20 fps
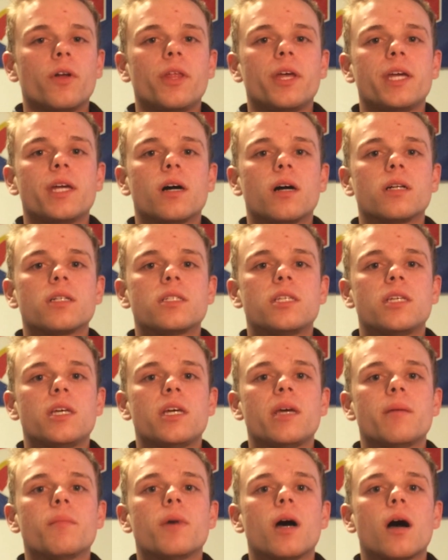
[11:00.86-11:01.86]
really young
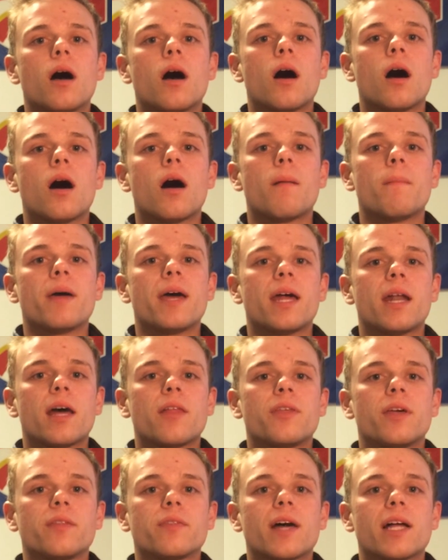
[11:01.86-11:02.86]
team, and
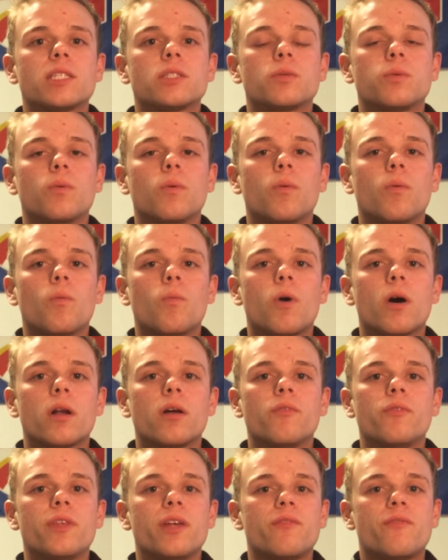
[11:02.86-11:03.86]
I think that's one
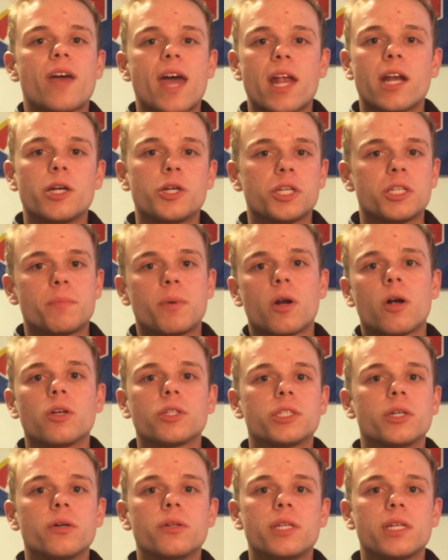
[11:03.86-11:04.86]
of the advantages, but
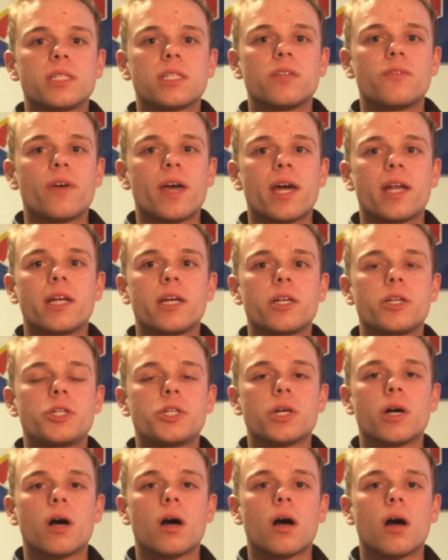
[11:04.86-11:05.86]
also a
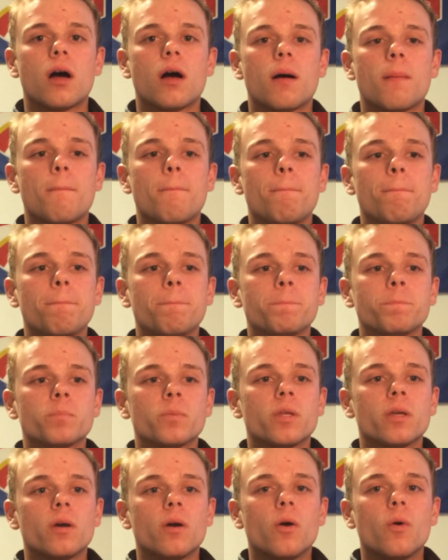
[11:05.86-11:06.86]
disadvantage.
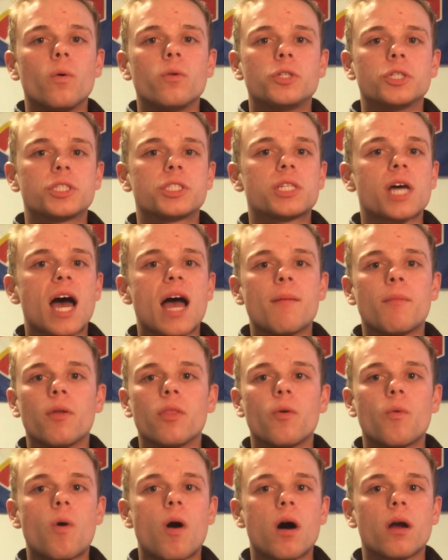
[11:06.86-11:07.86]
Just time
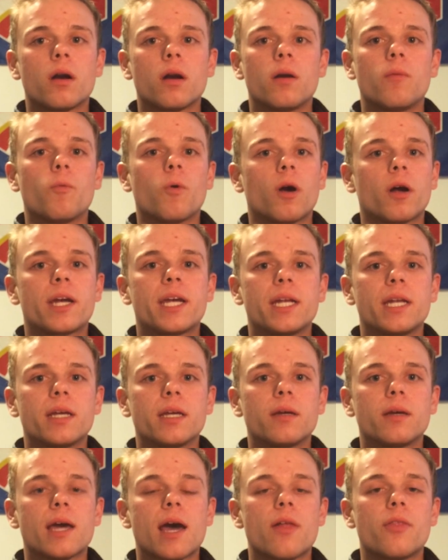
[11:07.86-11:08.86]
on the water and working
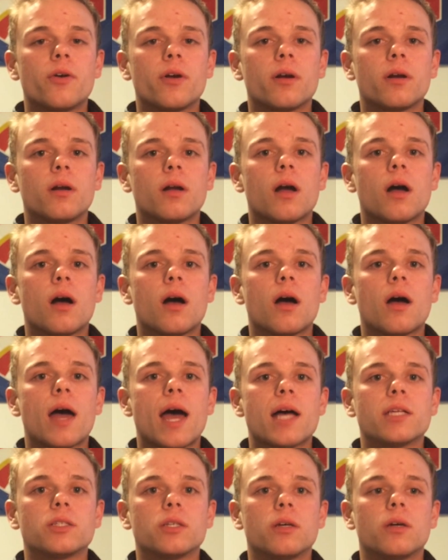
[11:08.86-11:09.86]
together
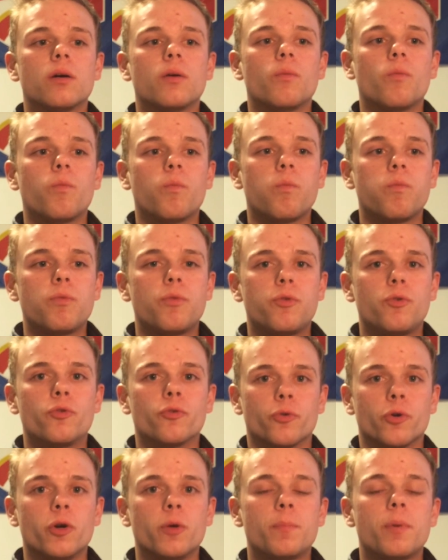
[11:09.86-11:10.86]
as a
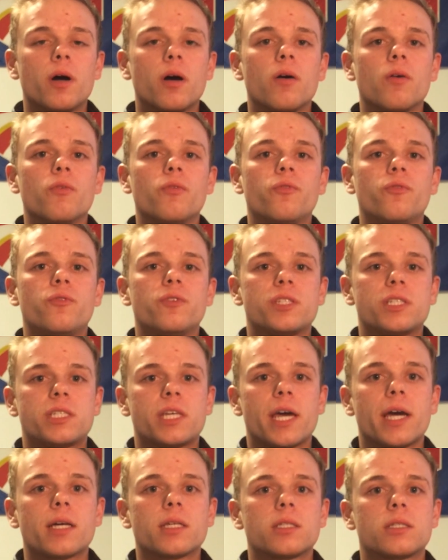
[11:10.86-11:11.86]
group of
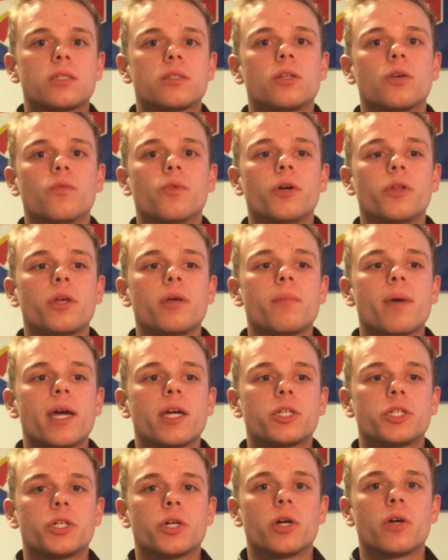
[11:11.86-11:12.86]
6 to really
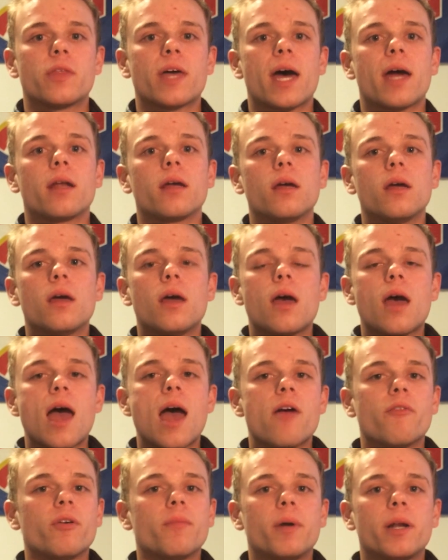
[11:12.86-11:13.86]
make sure that
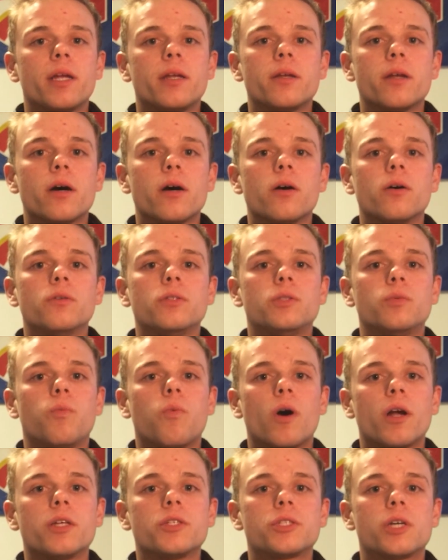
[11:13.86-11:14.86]
everybody knows
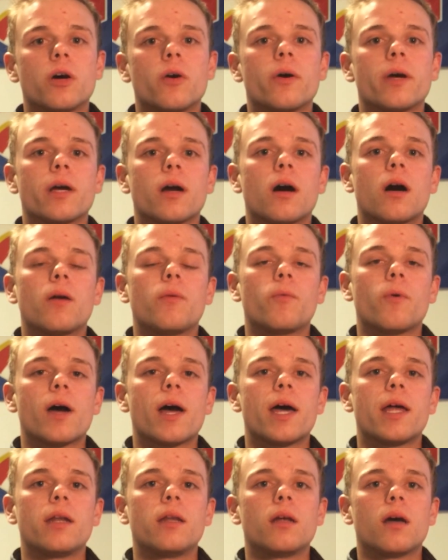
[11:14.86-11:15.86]
what is going on
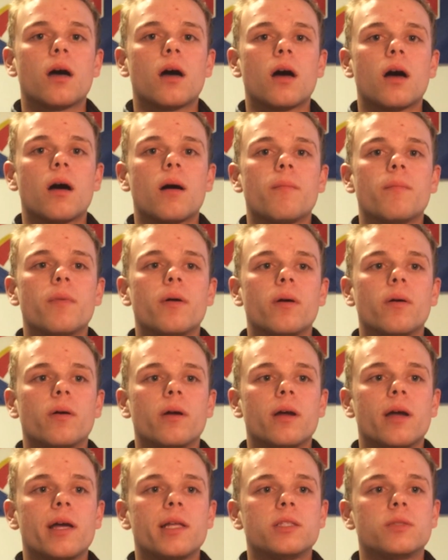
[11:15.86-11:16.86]
when.
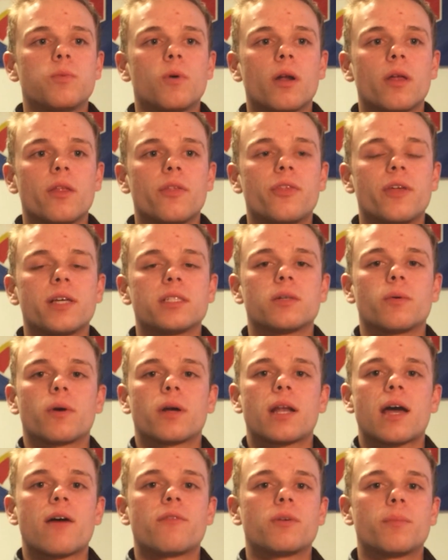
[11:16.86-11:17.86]
It's one of the things that we're
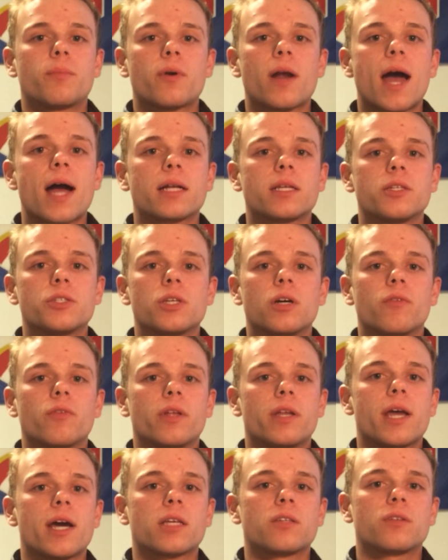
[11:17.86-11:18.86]
going to have to practice over
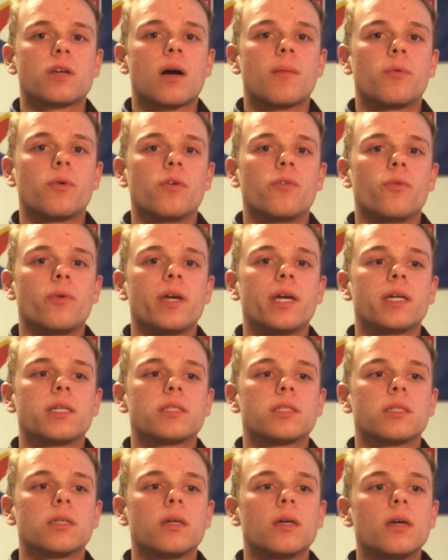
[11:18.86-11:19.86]
the next couple of
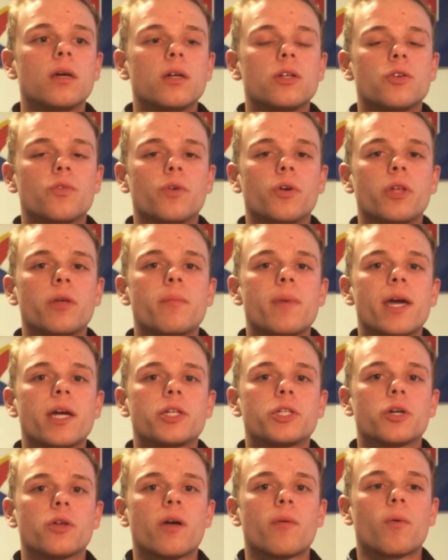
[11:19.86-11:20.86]
weeks to really
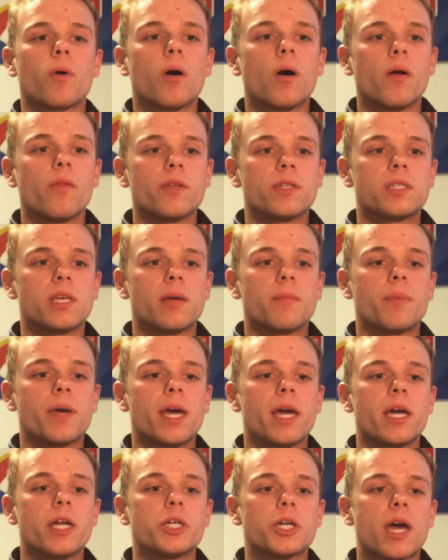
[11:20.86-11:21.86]
make sure that we're all on the same
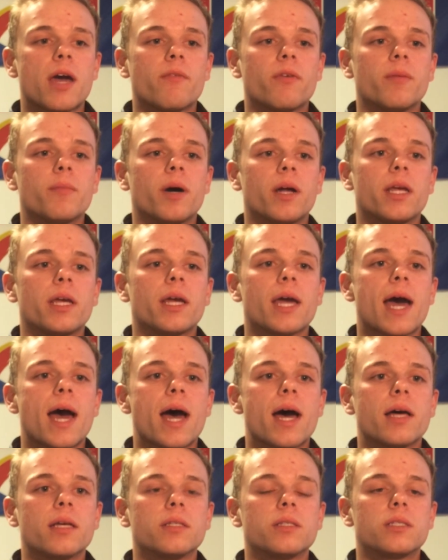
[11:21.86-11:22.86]
page. Everybody
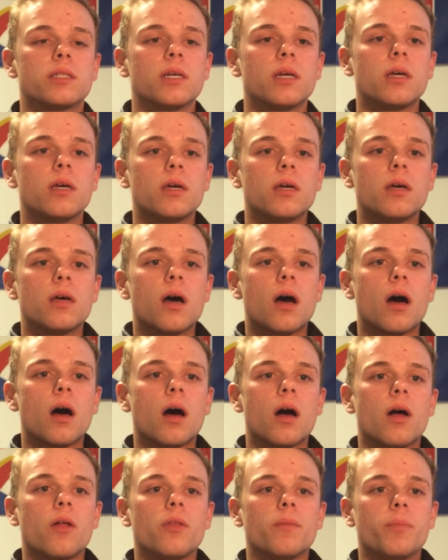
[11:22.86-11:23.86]
has
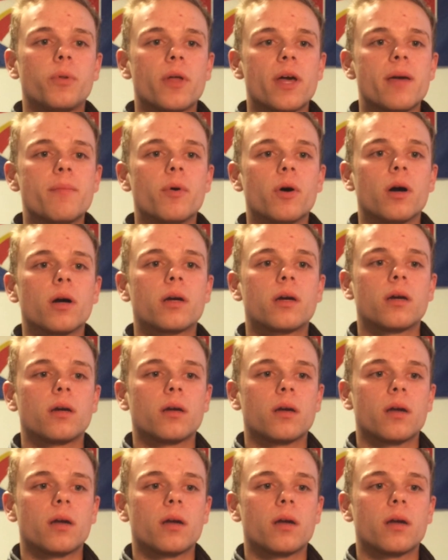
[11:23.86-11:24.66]
the playbook